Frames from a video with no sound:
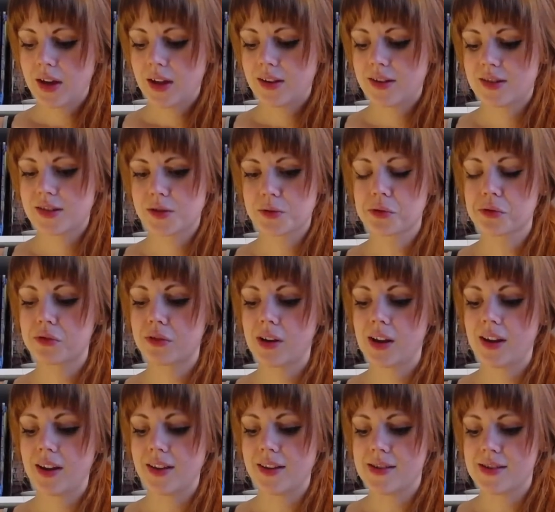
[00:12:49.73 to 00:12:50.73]
The
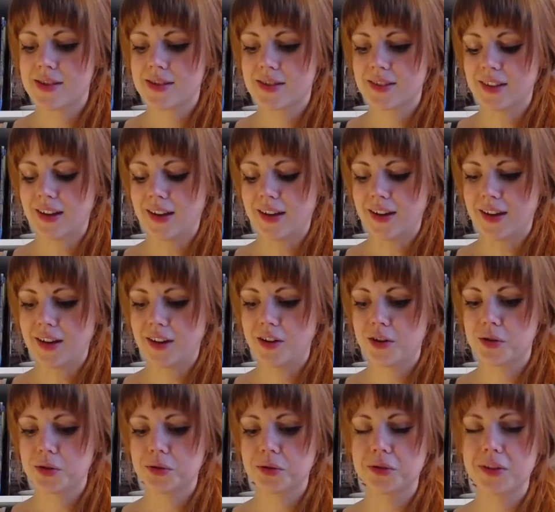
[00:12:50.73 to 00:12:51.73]
story is
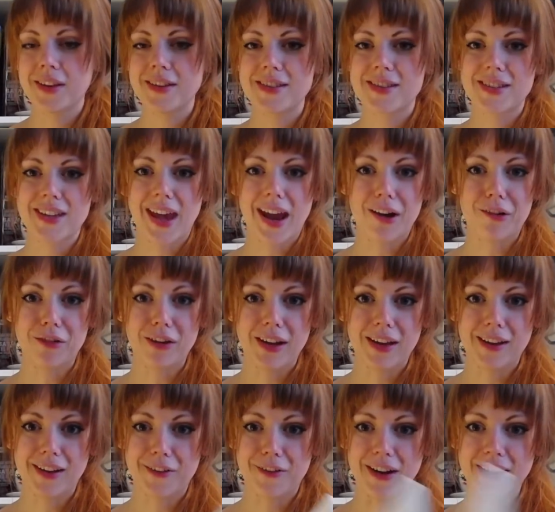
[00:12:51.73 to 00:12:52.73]
cool and scary
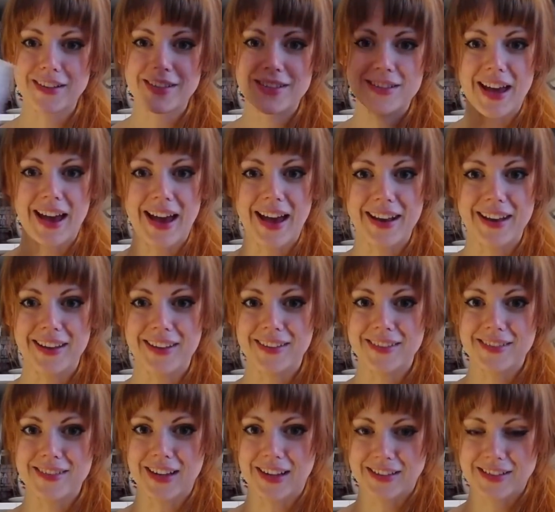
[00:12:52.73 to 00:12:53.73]
and quite sad
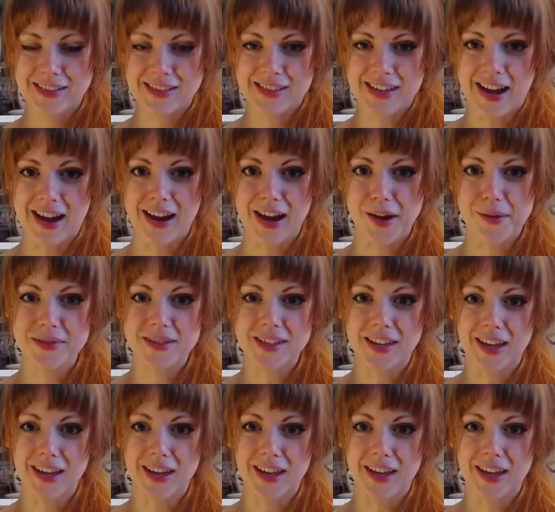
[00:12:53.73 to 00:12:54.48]
and at times,